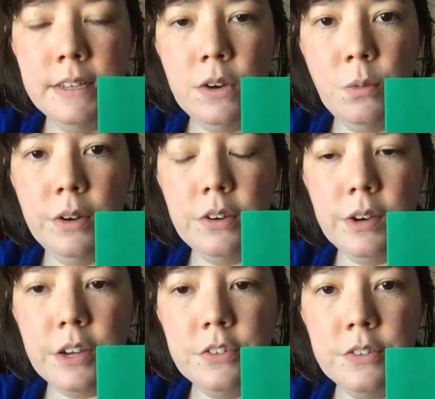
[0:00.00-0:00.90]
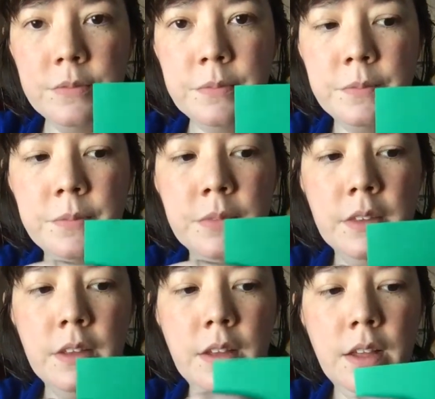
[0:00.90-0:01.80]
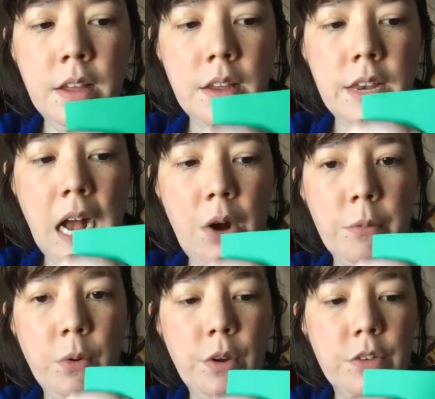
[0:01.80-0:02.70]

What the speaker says: in one direction. Now I'm going